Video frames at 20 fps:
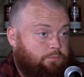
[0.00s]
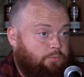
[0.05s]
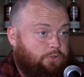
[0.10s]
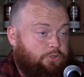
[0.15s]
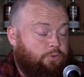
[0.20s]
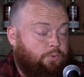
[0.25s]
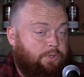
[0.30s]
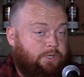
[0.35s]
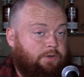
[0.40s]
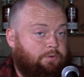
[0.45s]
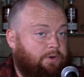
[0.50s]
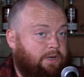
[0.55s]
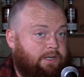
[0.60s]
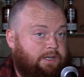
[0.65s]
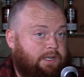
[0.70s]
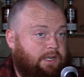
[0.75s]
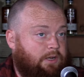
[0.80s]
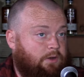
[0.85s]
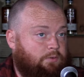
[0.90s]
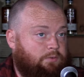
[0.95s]
doing it right
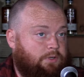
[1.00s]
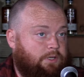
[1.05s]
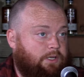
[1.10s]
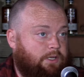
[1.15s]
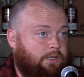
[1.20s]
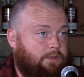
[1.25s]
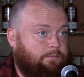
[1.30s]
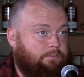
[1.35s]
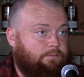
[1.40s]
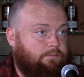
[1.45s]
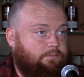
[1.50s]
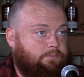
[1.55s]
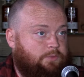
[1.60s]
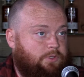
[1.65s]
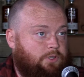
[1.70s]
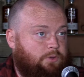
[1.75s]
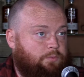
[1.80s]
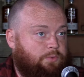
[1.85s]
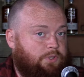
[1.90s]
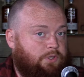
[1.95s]
now.
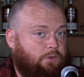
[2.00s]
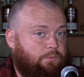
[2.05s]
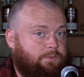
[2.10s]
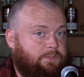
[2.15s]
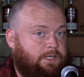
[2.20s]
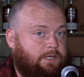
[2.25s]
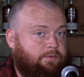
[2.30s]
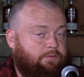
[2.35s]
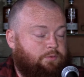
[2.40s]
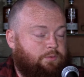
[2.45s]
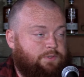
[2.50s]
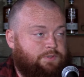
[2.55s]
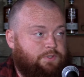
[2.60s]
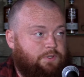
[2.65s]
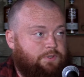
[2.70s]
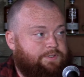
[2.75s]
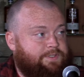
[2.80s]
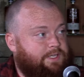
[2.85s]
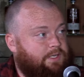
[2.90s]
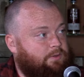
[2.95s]
We hope to have the
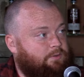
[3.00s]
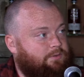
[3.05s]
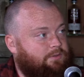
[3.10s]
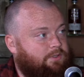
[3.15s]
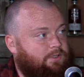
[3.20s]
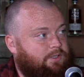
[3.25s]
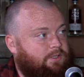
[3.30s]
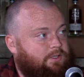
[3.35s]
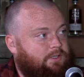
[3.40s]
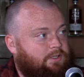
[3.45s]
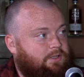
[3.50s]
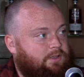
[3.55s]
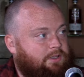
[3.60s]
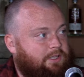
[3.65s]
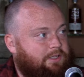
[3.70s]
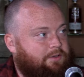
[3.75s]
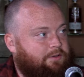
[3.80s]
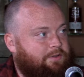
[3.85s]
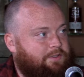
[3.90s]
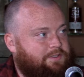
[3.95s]
results out
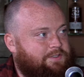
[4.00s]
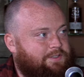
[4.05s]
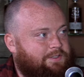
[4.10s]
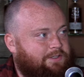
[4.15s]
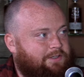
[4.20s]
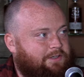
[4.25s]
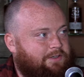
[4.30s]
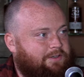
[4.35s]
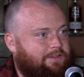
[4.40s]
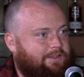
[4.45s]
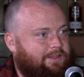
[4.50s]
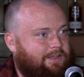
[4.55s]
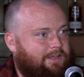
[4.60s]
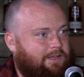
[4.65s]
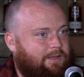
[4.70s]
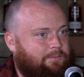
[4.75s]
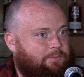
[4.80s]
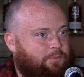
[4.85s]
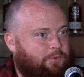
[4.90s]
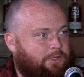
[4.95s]
later this year.
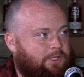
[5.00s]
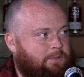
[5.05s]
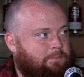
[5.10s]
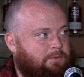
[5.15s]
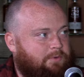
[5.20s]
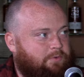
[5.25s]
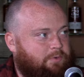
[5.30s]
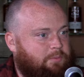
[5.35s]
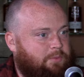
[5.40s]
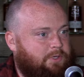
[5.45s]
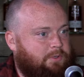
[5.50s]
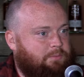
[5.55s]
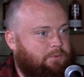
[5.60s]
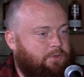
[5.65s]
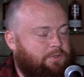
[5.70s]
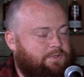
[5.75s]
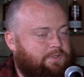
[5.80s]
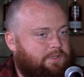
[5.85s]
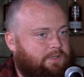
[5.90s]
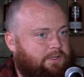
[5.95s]
We'll keep everybody
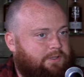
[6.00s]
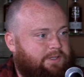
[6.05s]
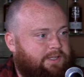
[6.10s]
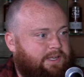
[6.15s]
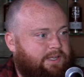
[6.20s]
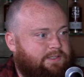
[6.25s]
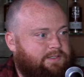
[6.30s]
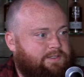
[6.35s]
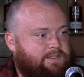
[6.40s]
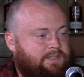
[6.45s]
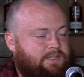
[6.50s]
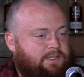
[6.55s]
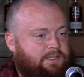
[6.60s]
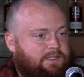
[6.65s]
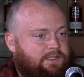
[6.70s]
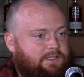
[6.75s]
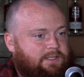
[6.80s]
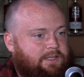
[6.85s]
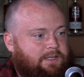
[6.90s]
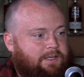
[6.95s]
posted on that.
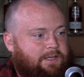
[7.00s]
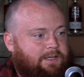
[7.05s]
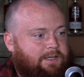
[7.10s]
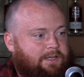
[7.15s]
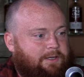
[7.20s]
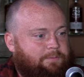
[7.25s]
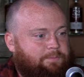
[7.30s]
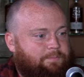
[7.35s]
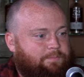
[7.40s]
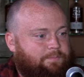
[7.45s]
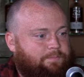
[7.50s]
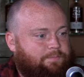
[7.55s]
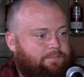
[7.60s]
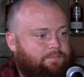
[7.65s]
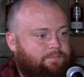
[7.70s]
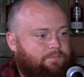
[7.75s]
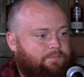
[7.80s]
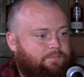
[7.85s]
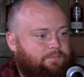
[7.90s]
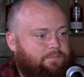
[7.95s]
That
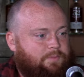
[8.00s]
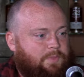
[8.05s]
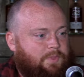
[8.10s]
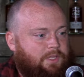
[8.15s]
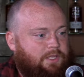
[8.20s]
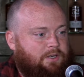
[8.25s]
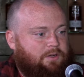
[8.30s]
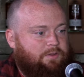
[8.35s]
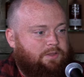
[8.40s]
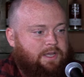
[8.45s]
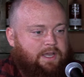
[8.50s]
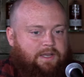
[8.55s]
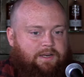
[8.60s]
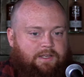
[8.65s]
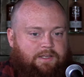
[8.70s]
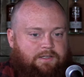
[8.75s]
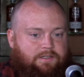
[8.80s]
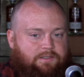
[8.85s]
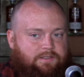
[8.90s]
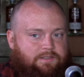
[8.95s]

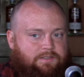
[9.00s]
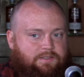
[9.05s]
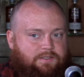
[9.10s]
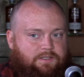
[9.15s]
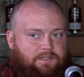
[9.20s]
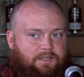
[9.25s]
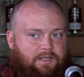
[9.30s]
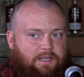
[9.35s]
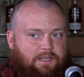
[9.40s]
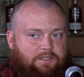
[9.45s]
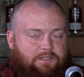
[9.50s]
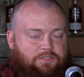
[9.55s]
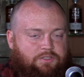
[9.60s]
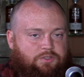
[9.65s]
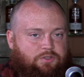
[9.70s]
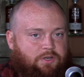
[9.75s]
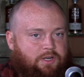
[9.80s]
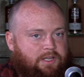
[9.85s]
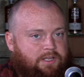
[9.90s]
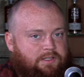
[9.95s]
and just
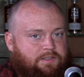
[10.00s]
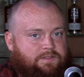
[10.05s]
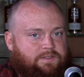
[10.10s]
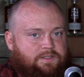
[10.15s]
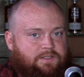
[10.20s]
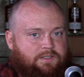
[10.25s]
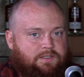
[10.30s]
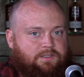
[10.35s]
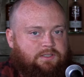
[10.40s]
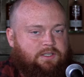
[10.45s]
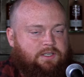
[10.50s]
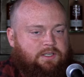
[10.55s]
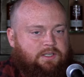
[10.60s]
trying to